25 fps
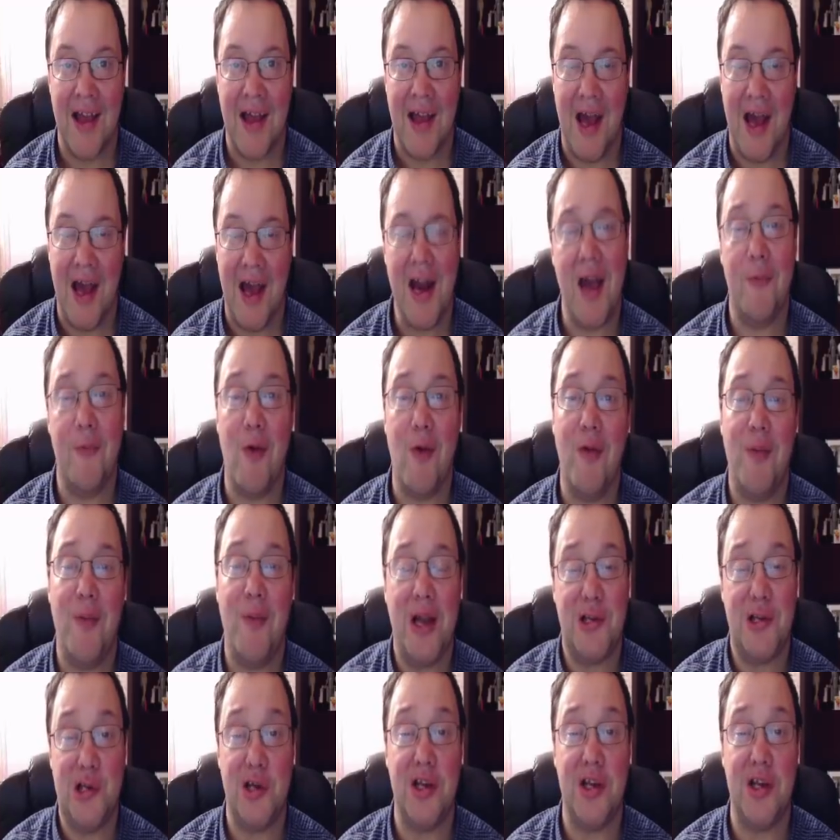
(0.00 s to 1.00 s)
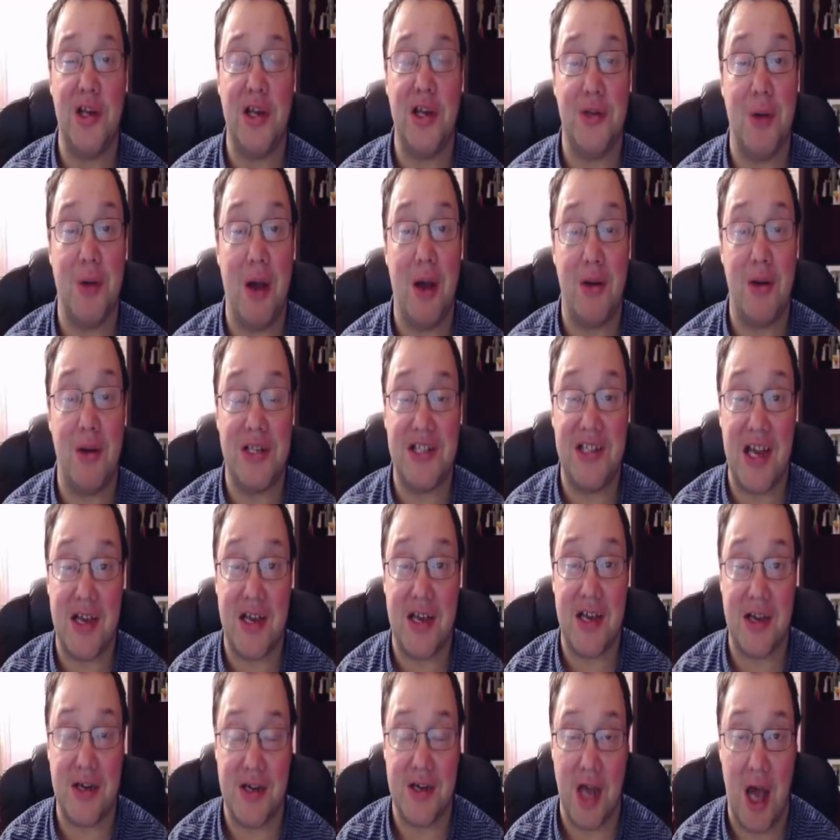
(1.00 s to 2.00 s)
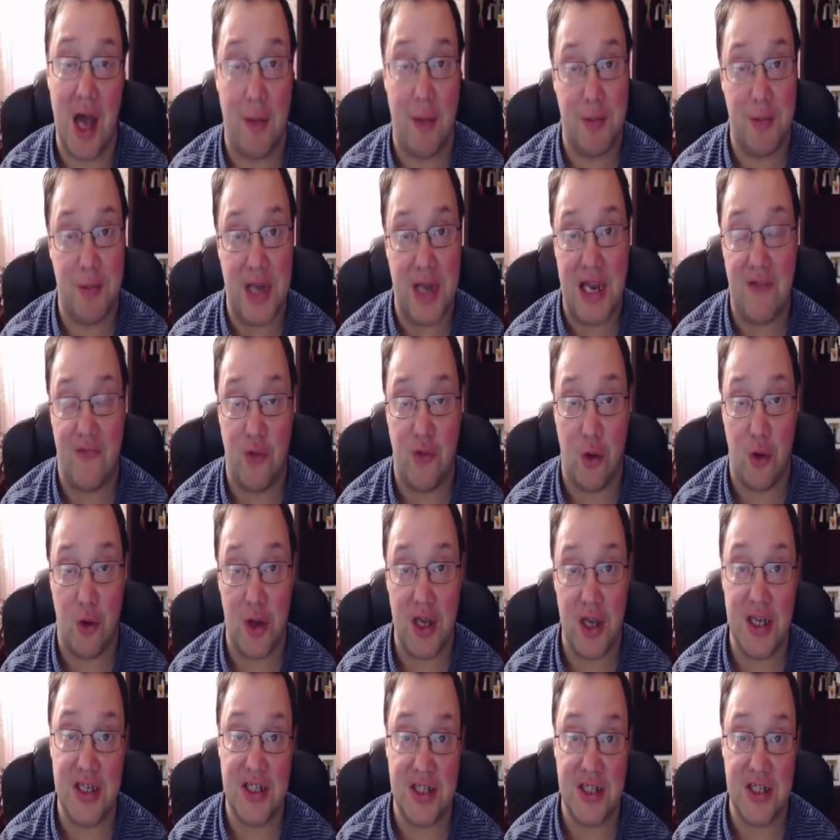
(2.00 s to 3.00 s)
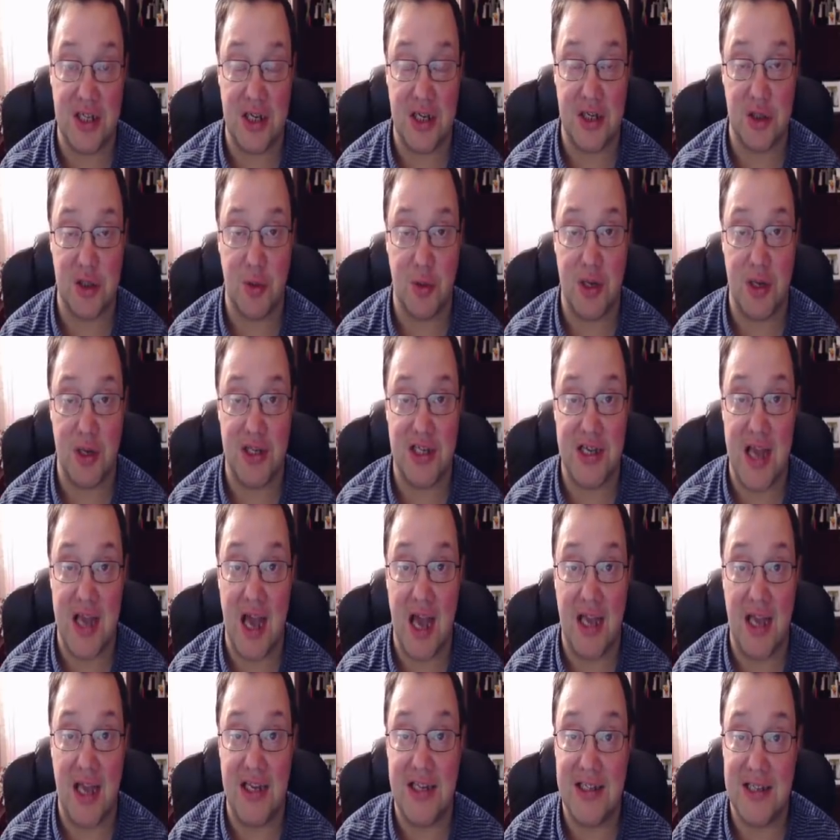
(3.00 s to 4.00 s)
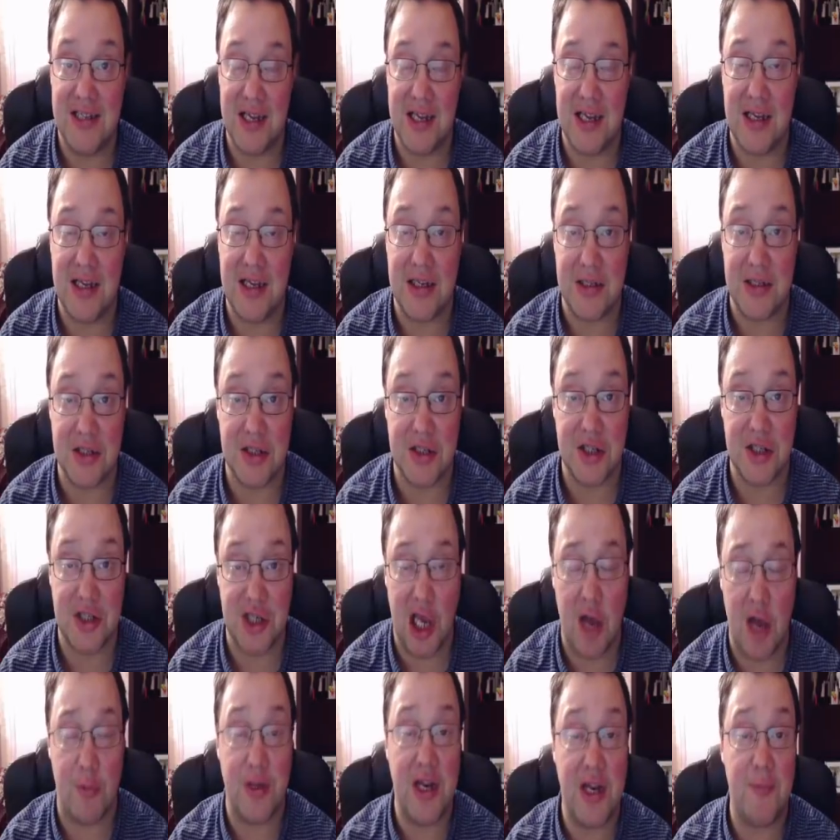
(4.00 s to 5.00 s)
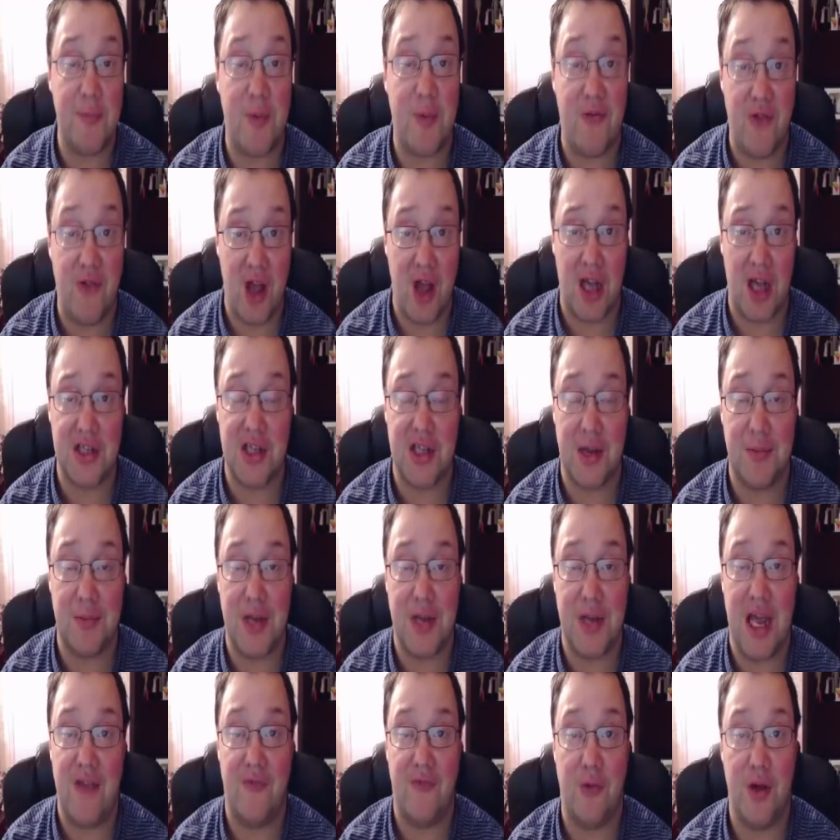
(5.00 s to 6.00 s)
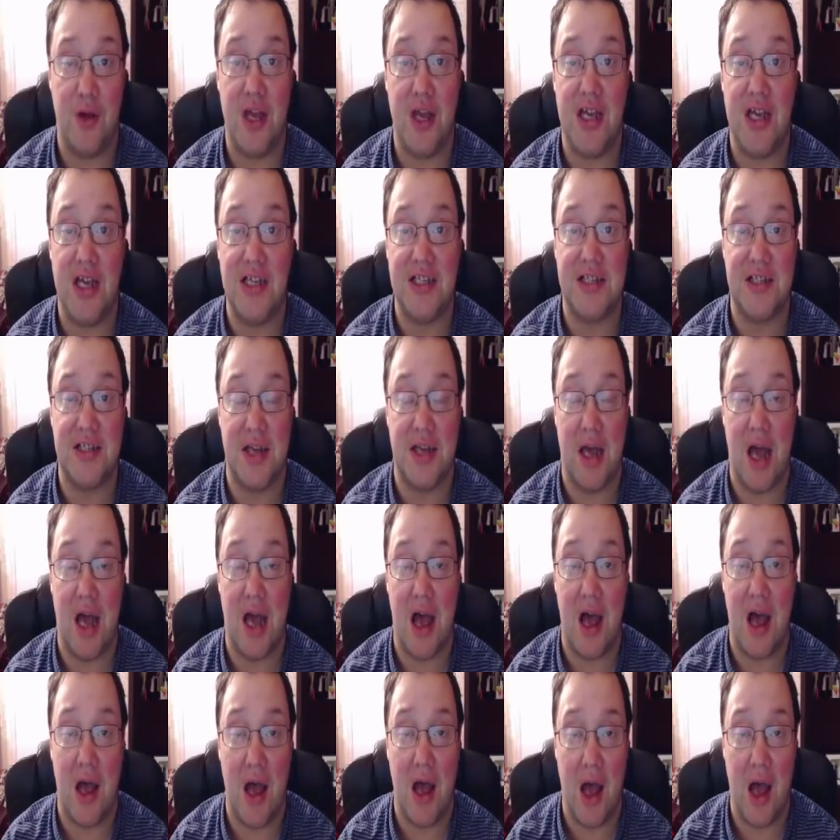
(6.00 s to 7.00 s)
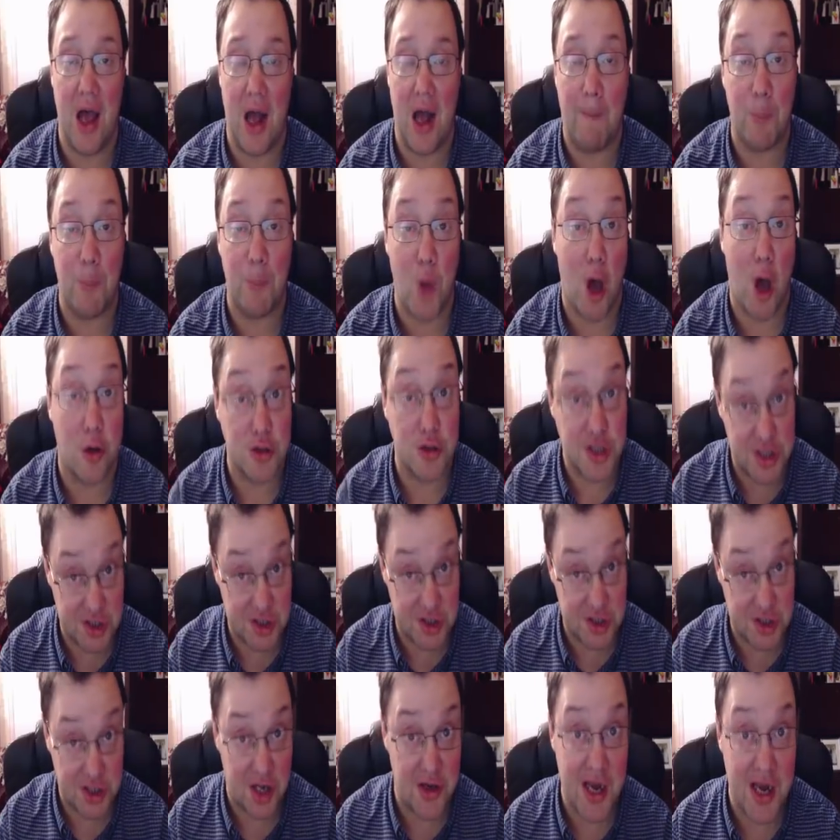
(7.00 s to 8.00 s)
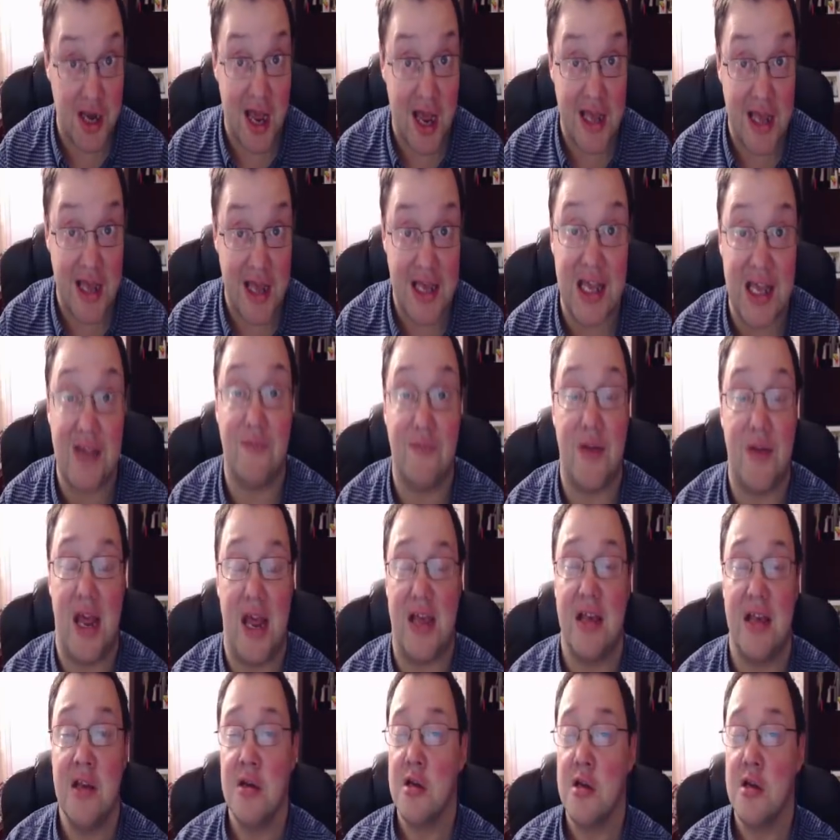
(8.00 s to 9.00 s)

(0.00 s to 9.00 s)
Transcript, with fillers: Hello welcome back tuning into our second update for Easter 2018. So we did the first update for Easter um, on Sunday evening.